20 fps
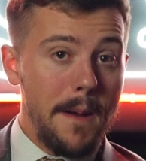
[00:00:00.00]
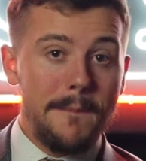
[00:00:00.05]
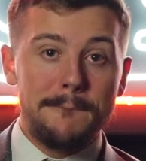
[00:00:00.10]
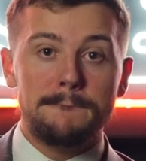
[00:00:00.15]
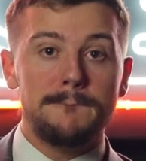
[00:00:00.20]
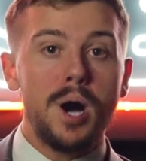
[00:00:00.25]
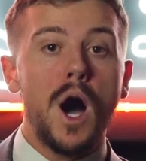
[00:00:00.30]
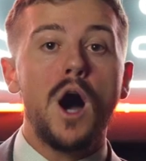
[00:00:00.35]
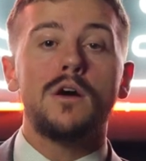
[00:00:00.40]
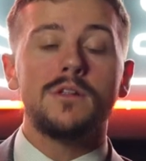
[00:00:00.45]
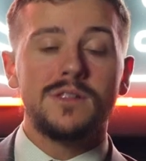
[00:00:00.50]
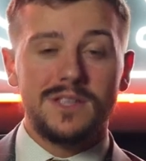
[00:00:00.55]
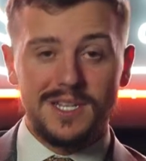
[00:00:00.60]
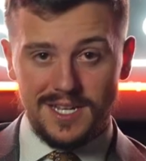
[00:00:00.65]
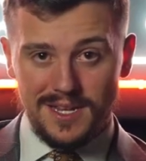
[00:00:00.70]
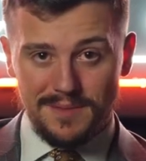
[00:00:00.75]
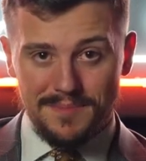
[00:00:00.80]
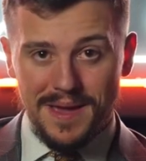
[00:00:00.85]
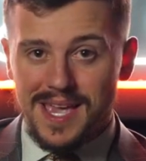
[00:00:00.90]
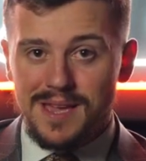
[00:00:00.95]
Balling,
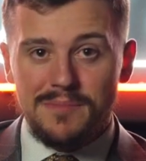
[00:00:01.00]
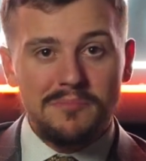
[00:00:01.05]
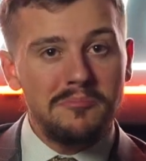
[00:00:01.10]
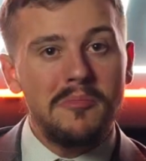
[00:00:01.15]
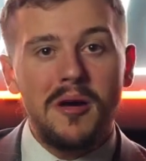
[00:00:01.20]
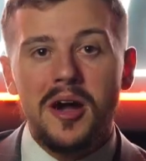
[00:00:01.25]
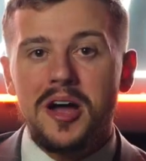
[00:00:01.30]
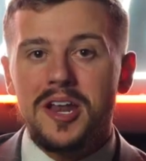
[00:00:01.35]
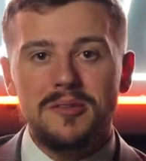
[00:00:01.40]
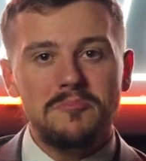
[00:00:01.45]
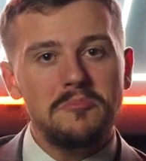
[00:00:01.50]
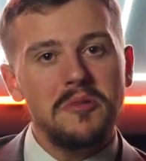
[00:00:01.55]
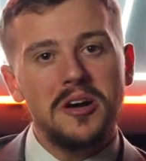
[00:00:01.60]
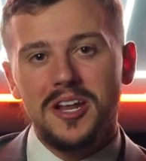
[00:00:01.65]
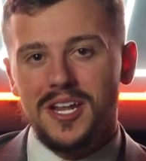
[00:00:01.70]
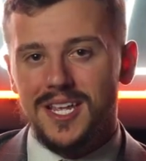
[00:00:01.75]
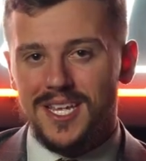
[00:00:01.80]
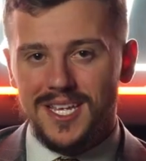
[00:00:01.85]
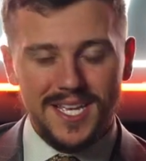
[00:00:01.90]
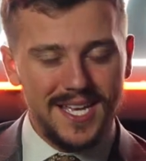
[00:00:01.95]
making
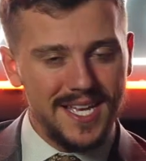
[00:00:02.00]
money.